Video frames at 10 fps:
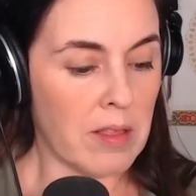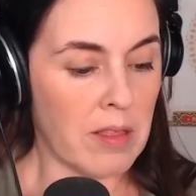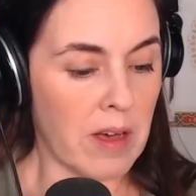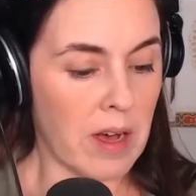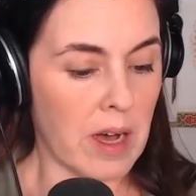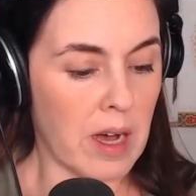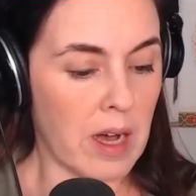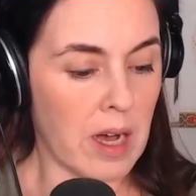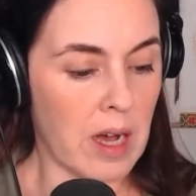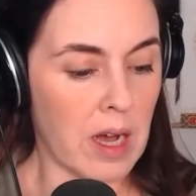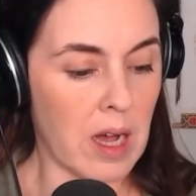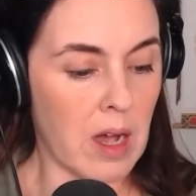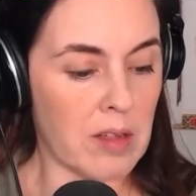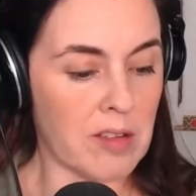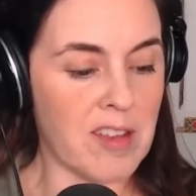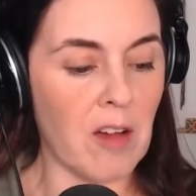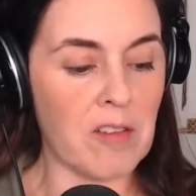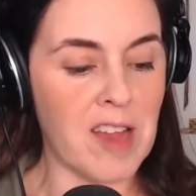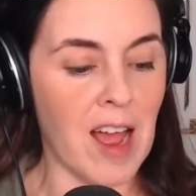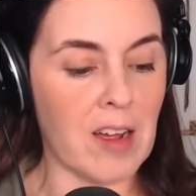the
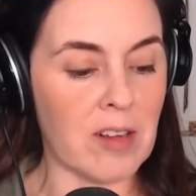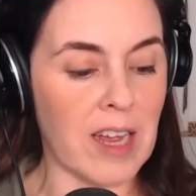self-styled